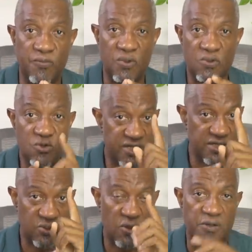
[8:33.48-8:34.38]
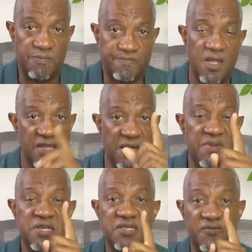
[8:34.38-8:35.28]
Usually it's one. That
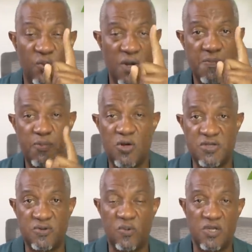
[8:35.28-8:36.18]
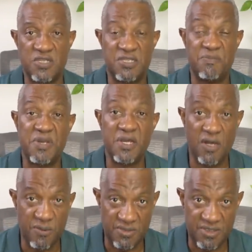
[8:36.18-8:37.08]
means if one person wants to be
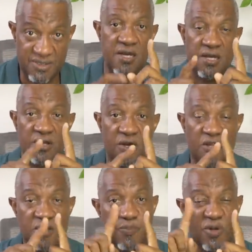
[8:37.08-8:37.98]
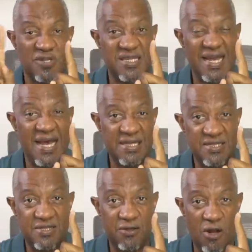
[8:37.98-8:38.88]
out, the other person
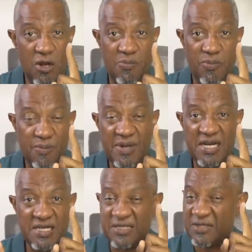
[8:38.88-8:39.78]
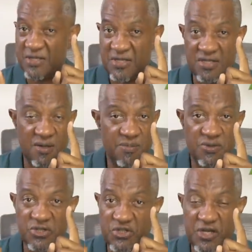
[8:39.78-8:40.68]
has to compromise in some
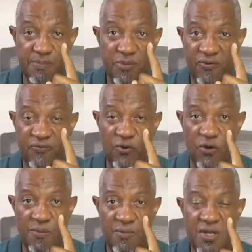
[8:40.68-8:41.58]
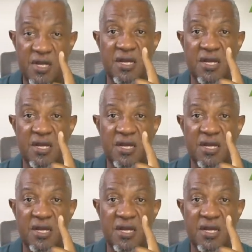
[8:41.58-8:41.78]
shape or form.